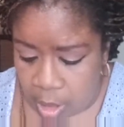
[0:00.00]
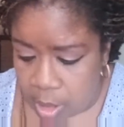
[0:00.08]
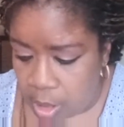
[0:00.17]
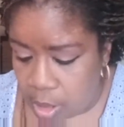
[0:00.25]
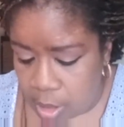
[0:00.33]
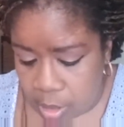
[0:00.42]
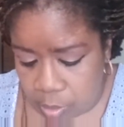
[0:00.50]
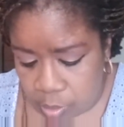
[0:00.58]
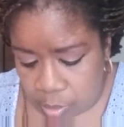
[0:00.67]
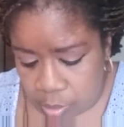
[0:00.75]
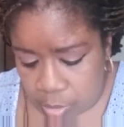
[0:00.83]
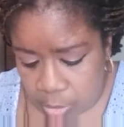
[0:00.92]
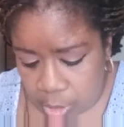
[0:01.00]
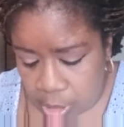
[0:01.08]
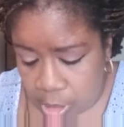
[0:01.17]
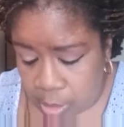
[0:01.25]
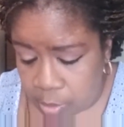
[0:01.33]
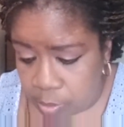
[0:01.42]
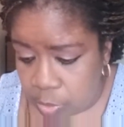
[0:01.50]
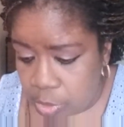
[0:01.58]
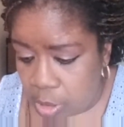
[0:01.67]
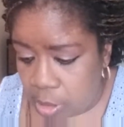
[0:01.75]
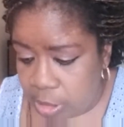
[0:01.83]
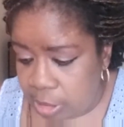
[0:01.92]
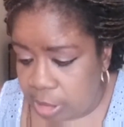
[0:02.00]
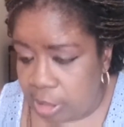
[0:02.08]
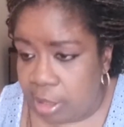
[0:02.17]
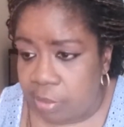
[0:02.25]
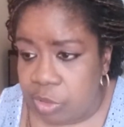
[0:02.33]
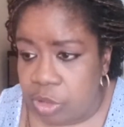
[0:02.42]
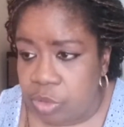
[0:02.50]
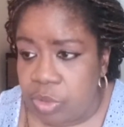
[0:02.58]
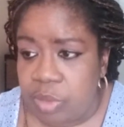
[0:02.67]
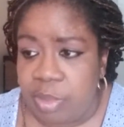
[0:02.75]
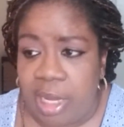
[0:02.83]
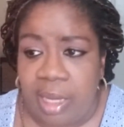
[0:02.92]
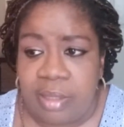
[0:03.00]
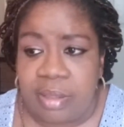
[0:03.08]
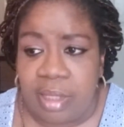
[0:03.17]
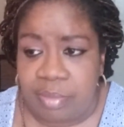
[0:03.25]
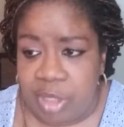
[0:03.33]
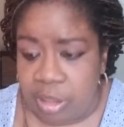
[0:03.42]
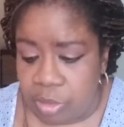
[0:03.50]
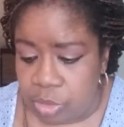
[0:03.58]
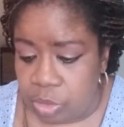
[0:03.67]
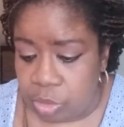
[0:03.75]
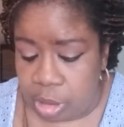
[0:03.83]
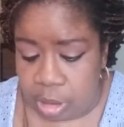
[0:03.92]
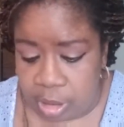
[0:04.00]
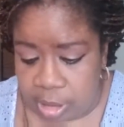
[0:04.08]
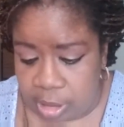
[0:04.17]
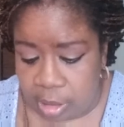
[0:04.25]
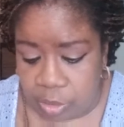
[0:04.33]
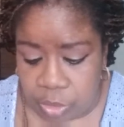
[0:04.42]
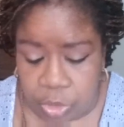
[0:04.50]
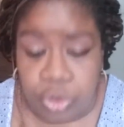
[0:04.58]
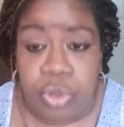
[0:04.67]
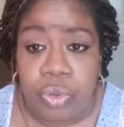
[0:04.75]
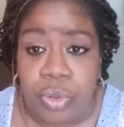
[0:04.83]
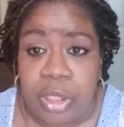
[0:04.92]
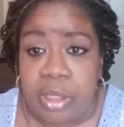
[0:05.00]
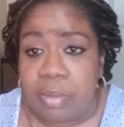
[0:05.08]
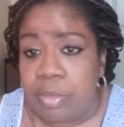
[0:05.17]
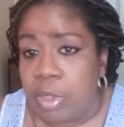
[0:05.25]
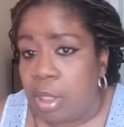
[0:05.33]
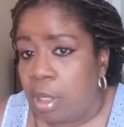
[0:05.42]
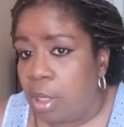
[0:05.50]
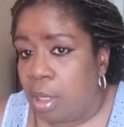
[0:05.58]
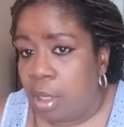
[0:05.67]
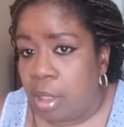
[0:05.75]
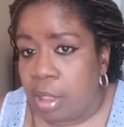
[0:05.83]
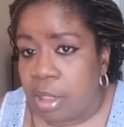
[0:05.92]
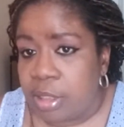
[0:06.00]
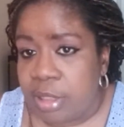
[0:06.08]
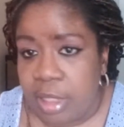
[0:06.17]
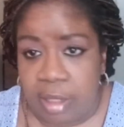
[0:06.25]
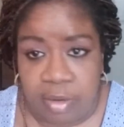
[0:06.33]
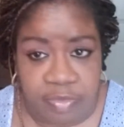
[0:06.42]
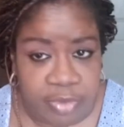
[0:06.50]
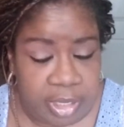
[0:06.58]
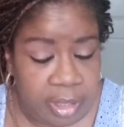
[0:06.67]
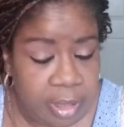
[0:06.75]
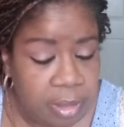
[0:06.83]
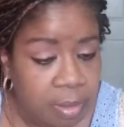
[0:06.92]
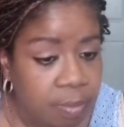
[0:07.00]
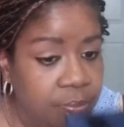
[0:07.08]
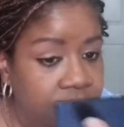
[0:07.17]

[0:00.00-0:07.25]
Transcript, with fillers: um, I'm only thing I have to do to my eyes, and I'm not going to do anything else to them because they look fine.